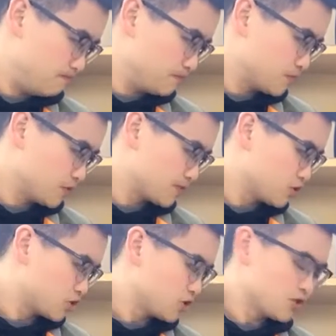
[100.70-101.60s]
this
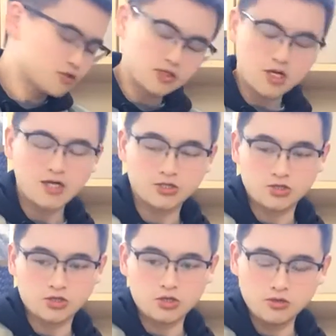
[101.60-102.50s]
machine is a
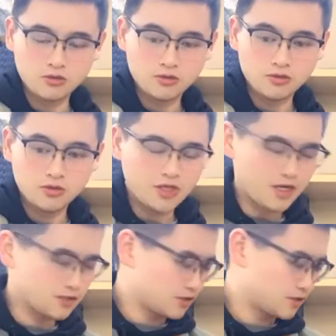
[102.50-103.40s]
cutter. It has a
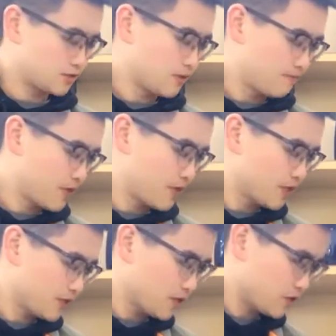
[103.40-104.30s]
small blade here.